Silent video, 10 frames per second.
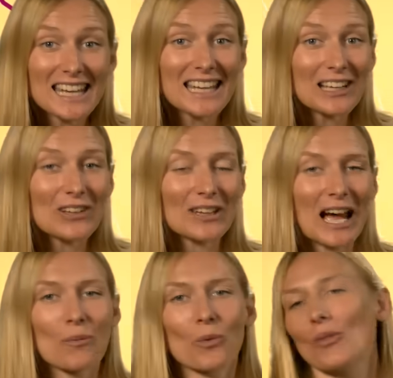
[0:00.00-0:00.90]
take a look
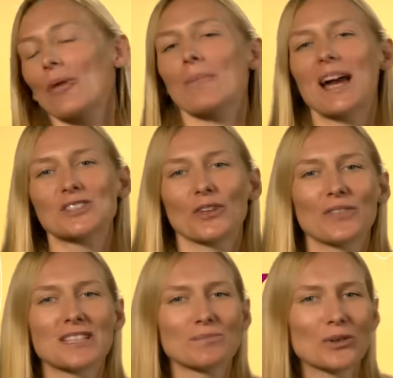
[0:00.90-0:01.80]
at what the Met
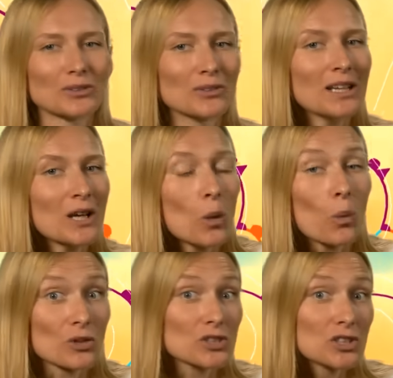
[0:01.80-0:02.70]
Office model
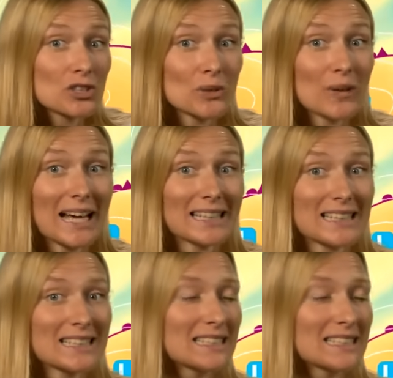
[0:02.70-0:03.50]
wants to do at this